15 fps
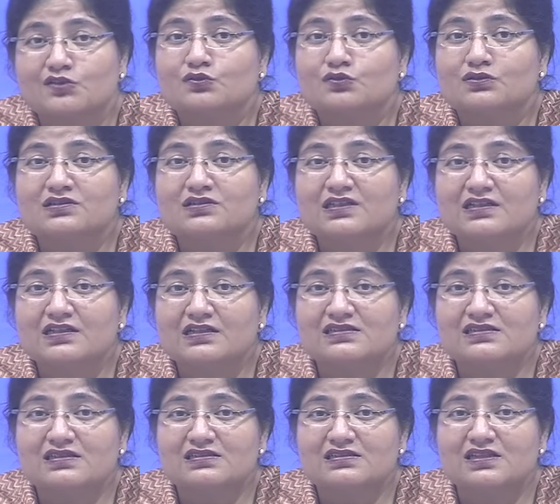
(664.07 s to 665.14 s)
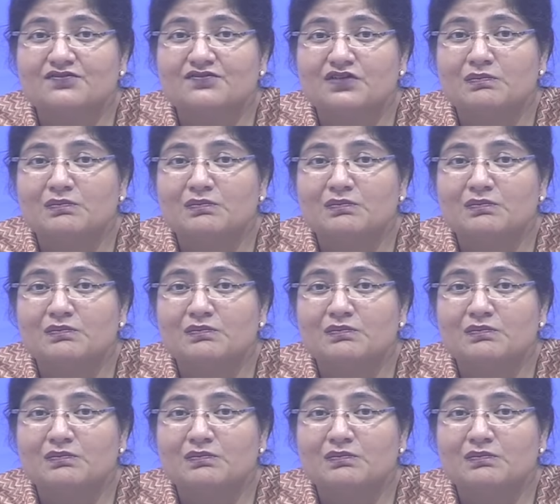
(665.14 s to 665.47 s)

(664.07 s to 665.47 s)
So the theory says that we